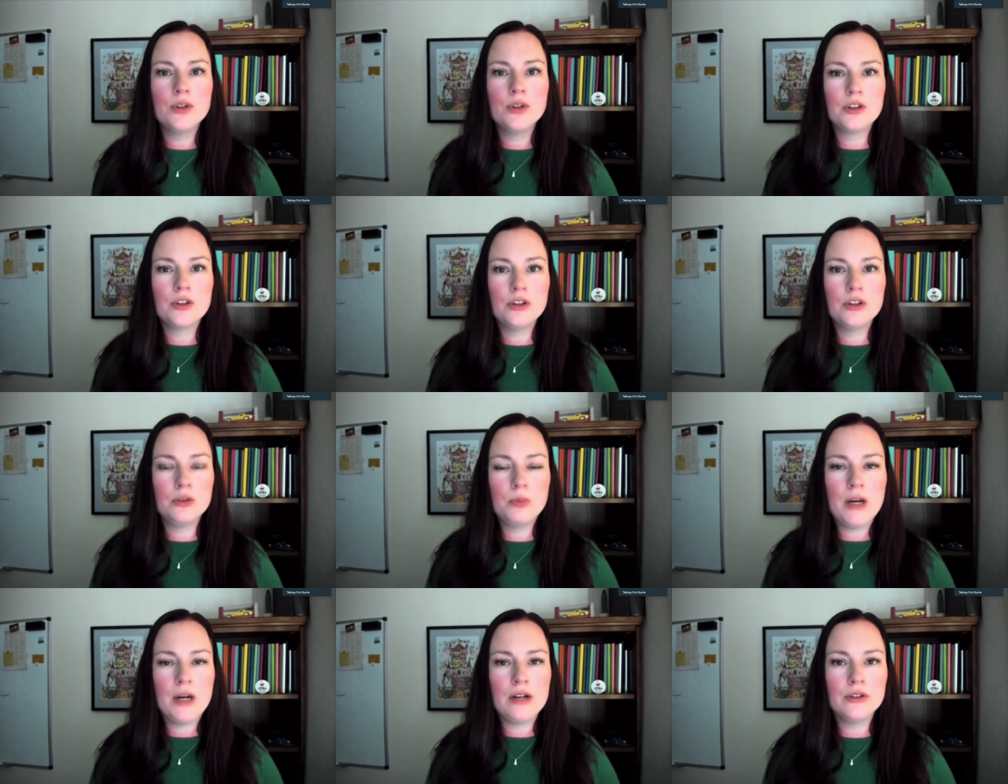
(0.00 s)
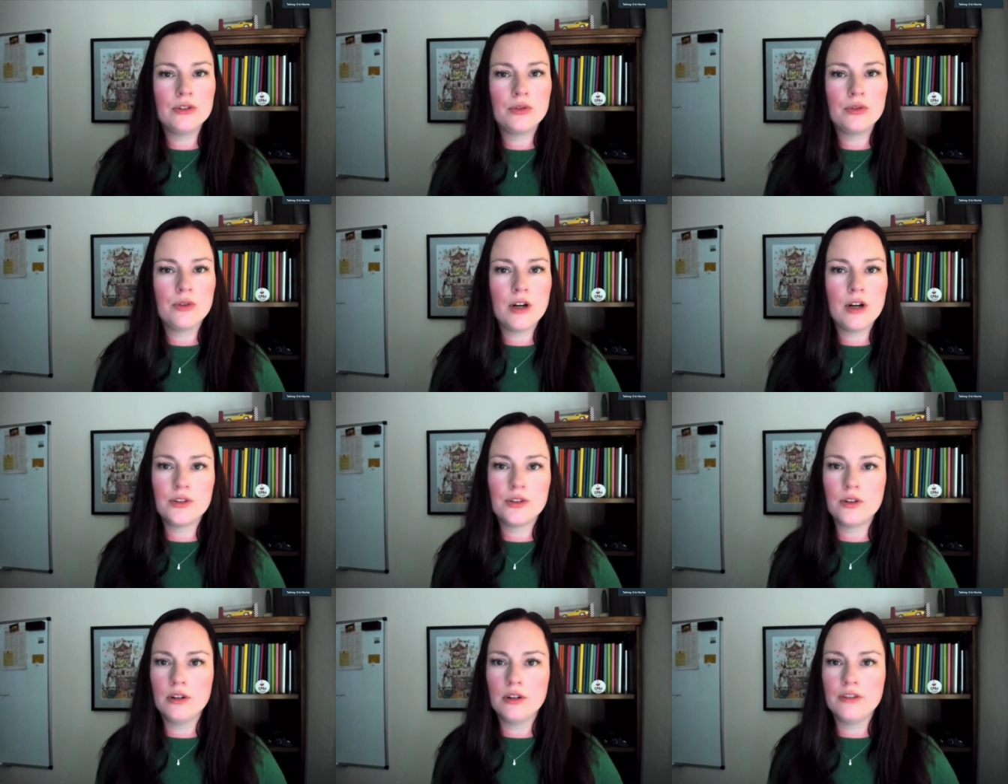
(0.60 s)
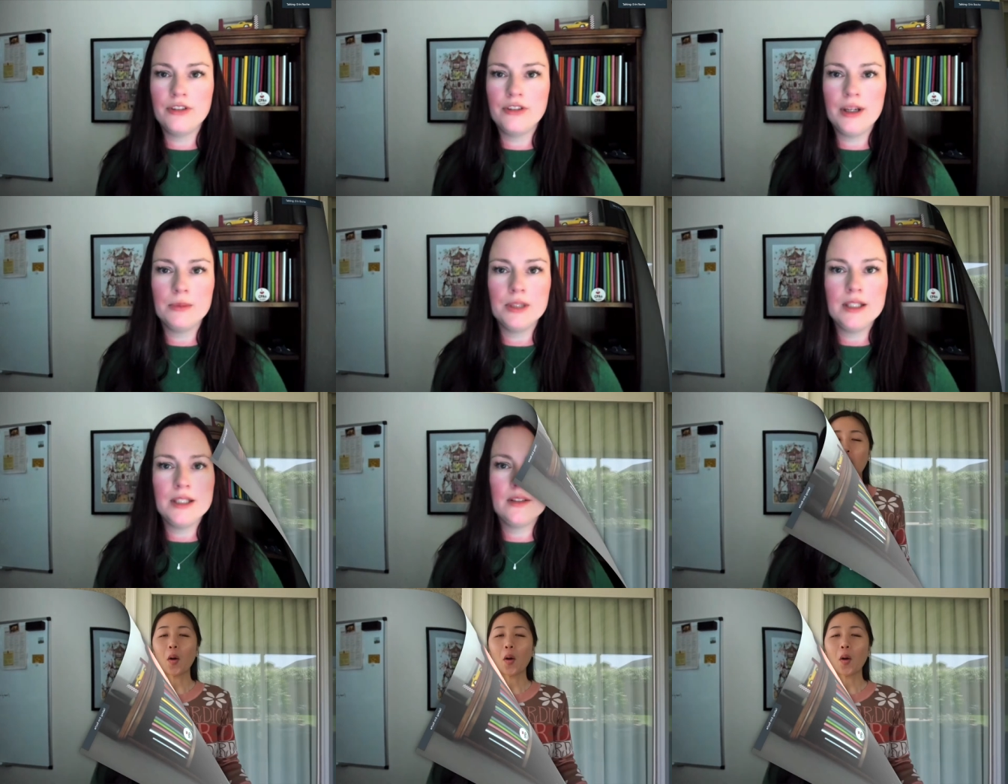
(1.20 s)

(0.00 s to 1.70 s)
a good balance for us and our families.